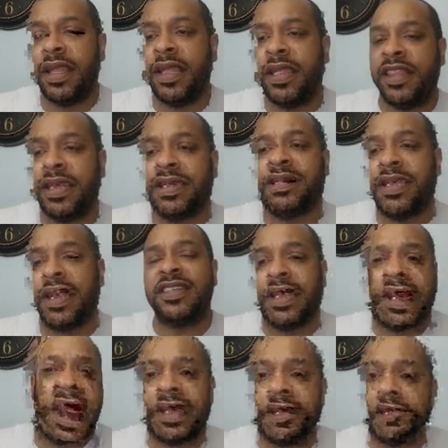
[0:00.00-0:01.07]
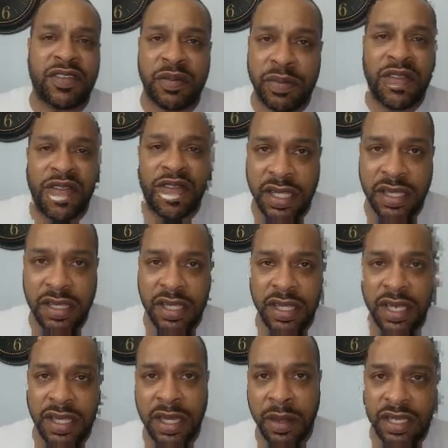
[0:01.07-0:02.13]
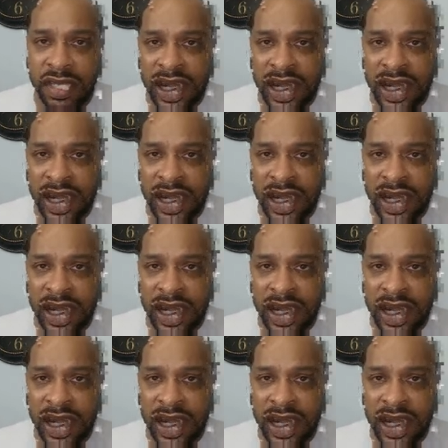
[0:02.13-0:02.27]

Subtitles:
this doesn't have to be a